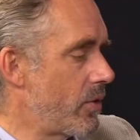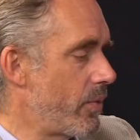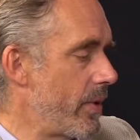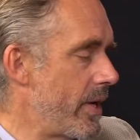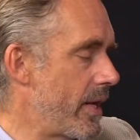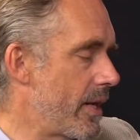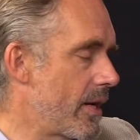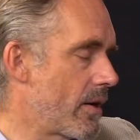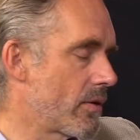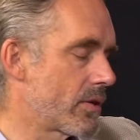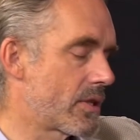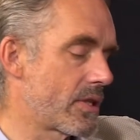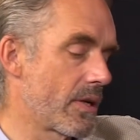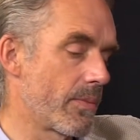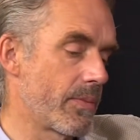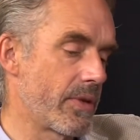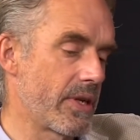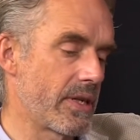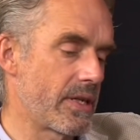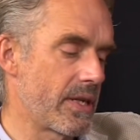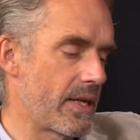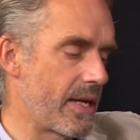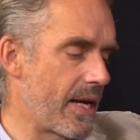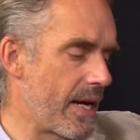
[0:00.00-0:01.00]
I tweeted out
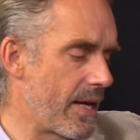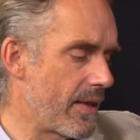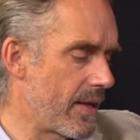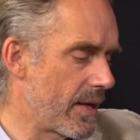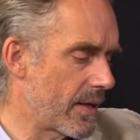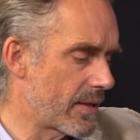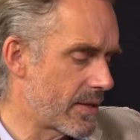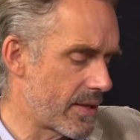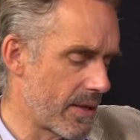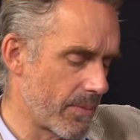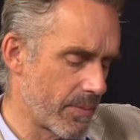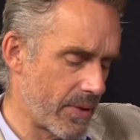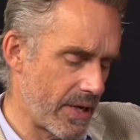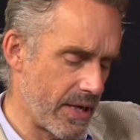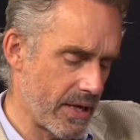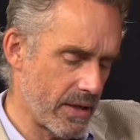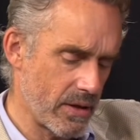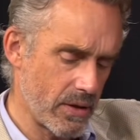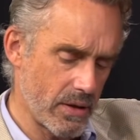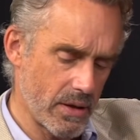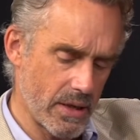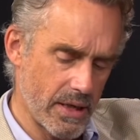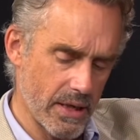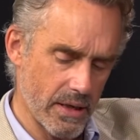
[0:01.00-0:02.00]
something today that some
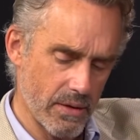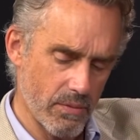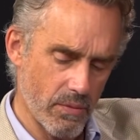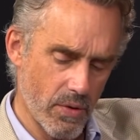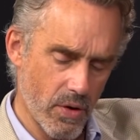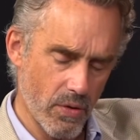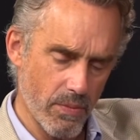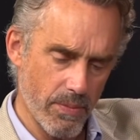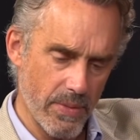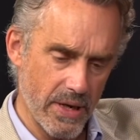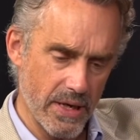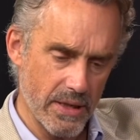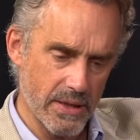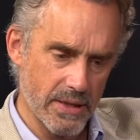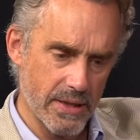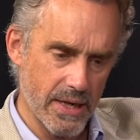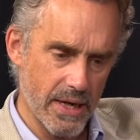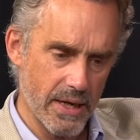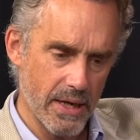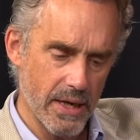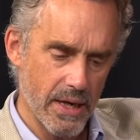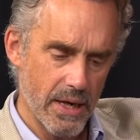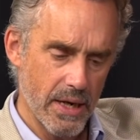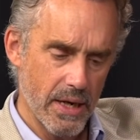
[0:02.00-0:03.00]
kid kid wrote me
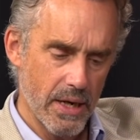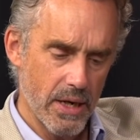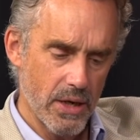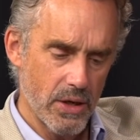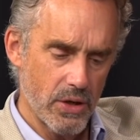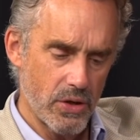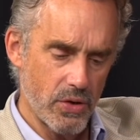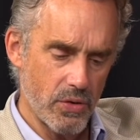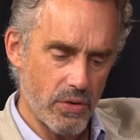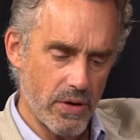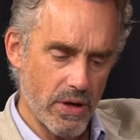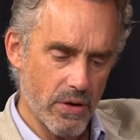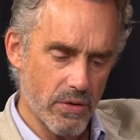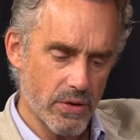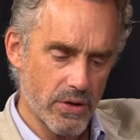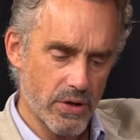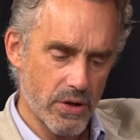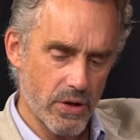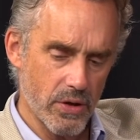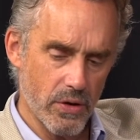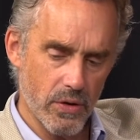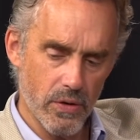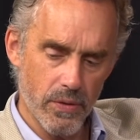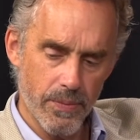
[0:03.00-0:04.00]
said, two years
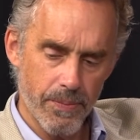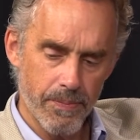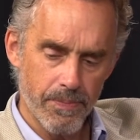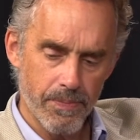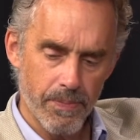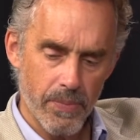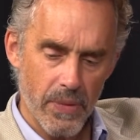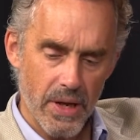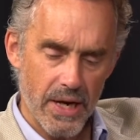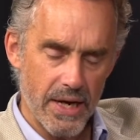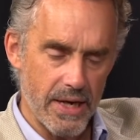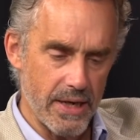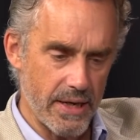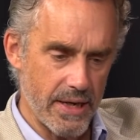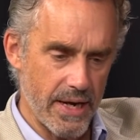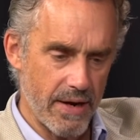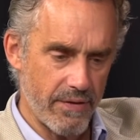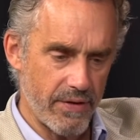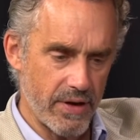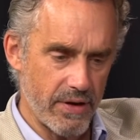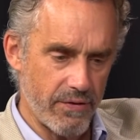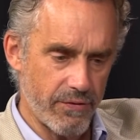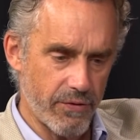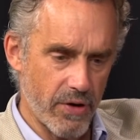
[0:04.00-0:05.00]
ago, he didn't
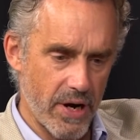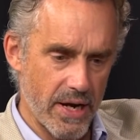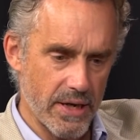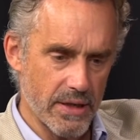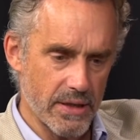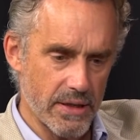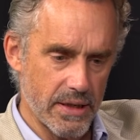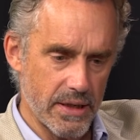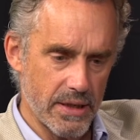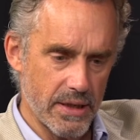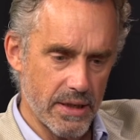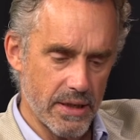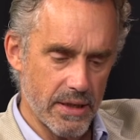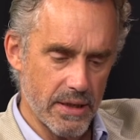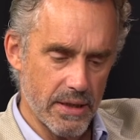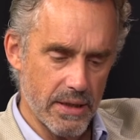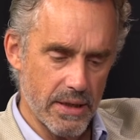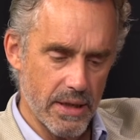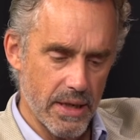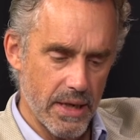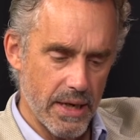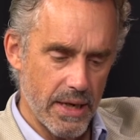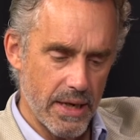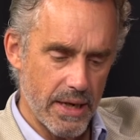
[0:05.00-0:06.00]
have any friends. He
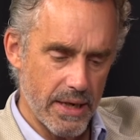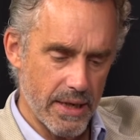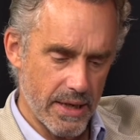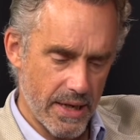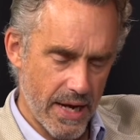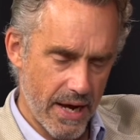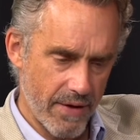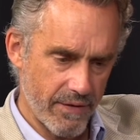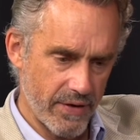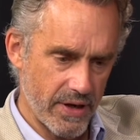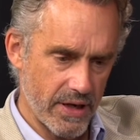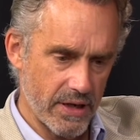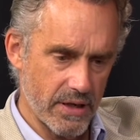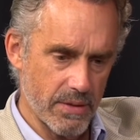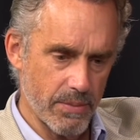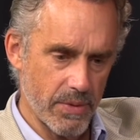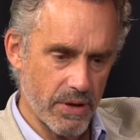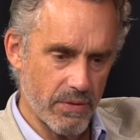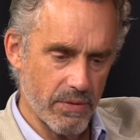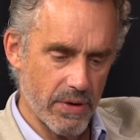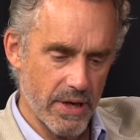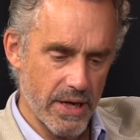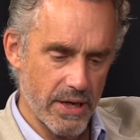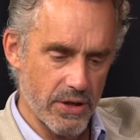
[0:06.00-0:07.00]
didn't he didn't have an
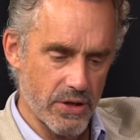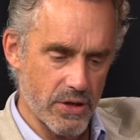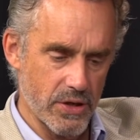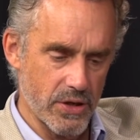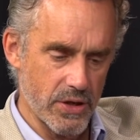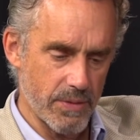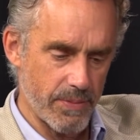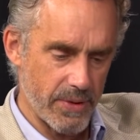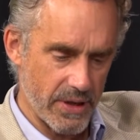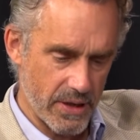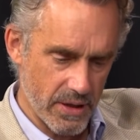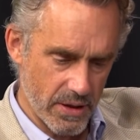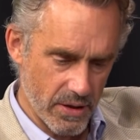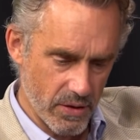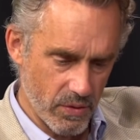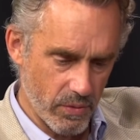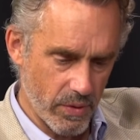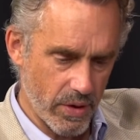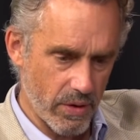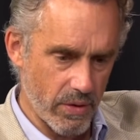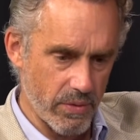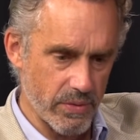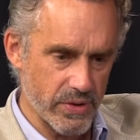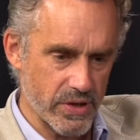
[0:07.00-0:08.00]
intimate relationship. He didn't know
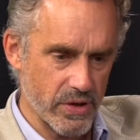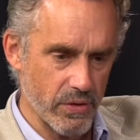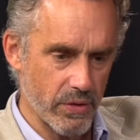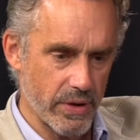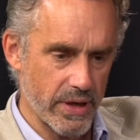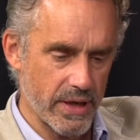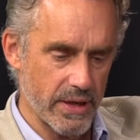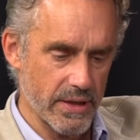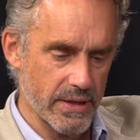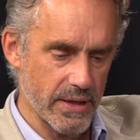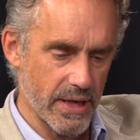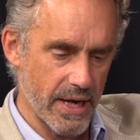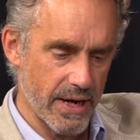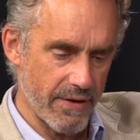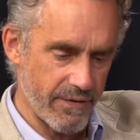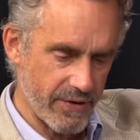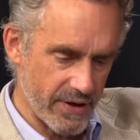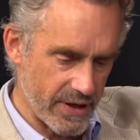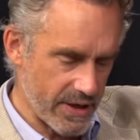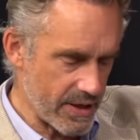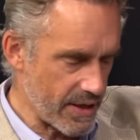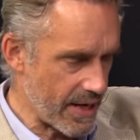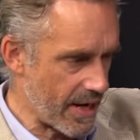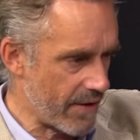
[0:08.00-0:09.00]
where he was going in his life.
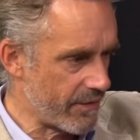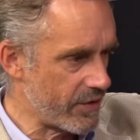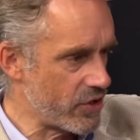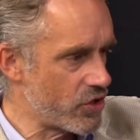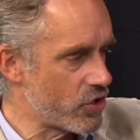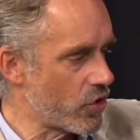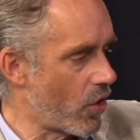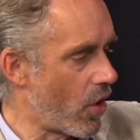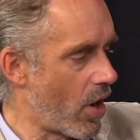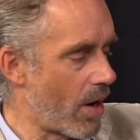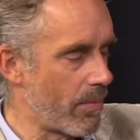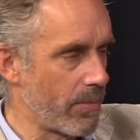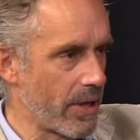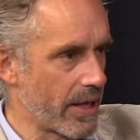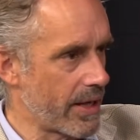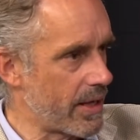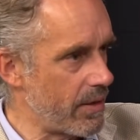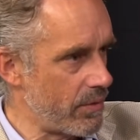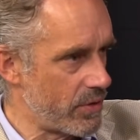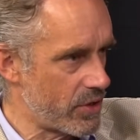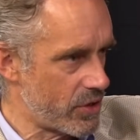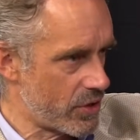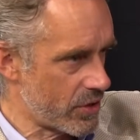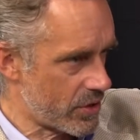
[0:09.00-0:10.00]
He didn't have a job.
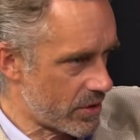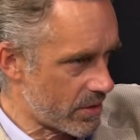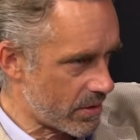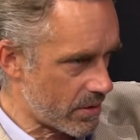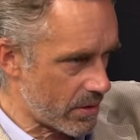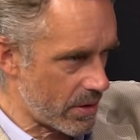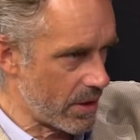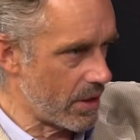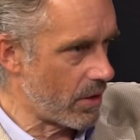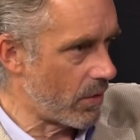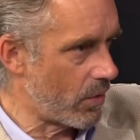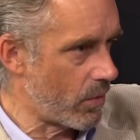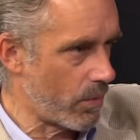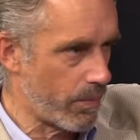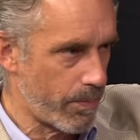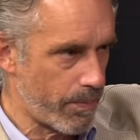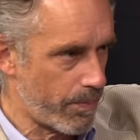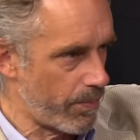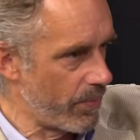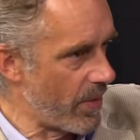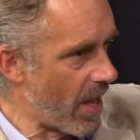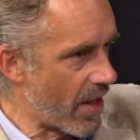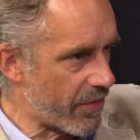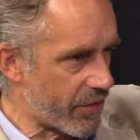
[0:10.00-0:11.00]
Like he was just you know
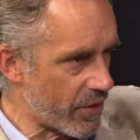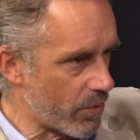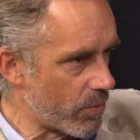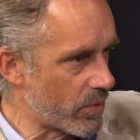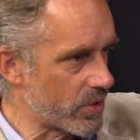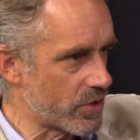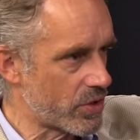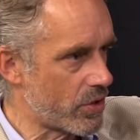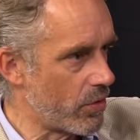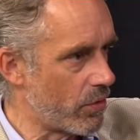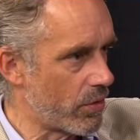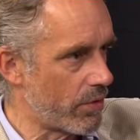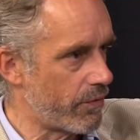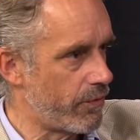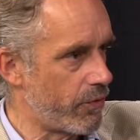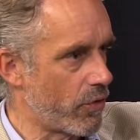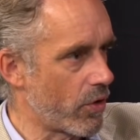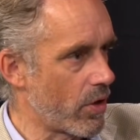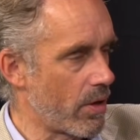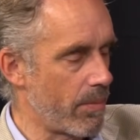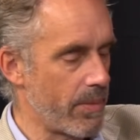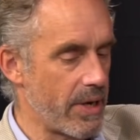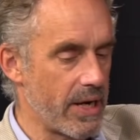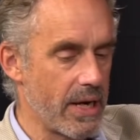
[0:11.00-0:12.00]
nothing was going
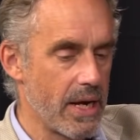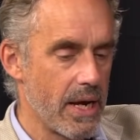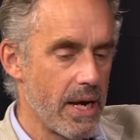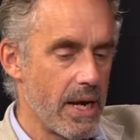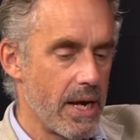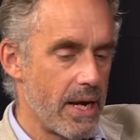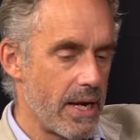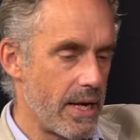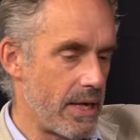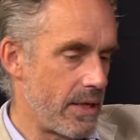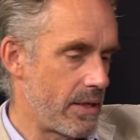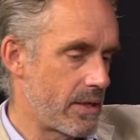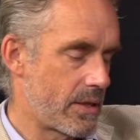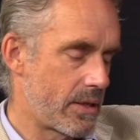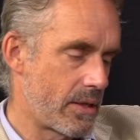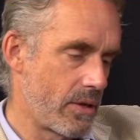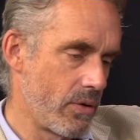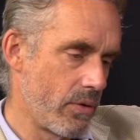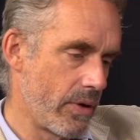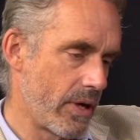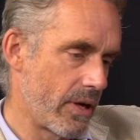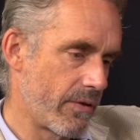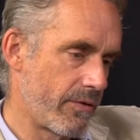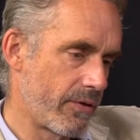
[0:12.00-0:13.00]
for him. And he's
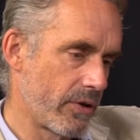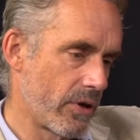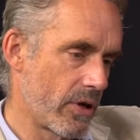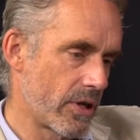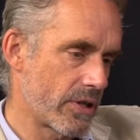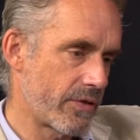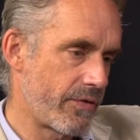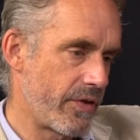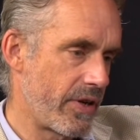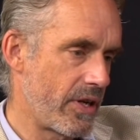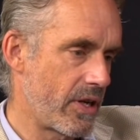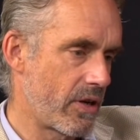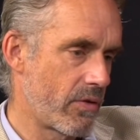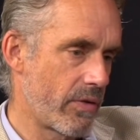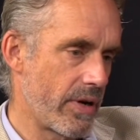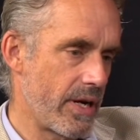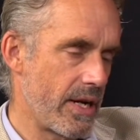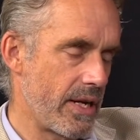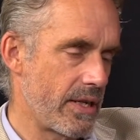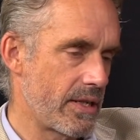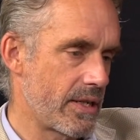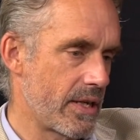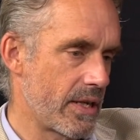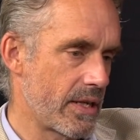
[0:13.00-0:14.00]
doing a philosophy
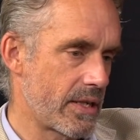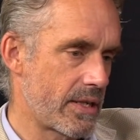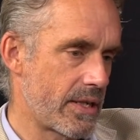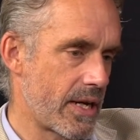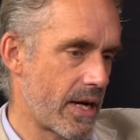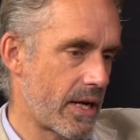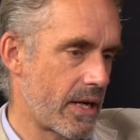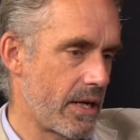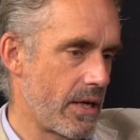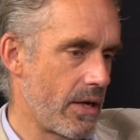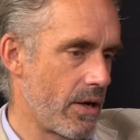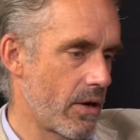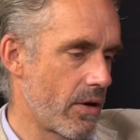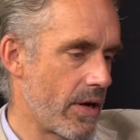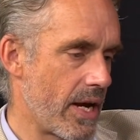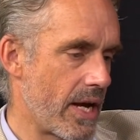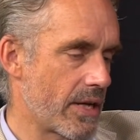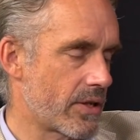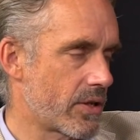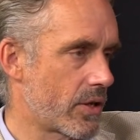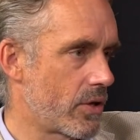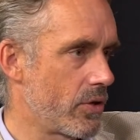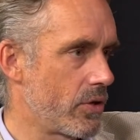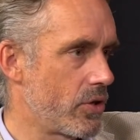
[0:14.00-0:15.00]
degree. He's in his second year. He
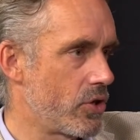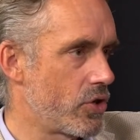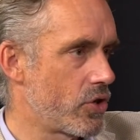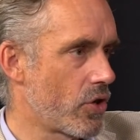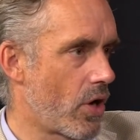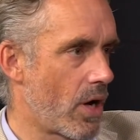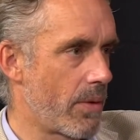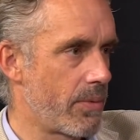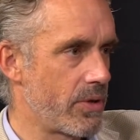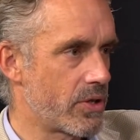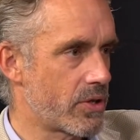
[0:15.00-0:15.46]
has a good job.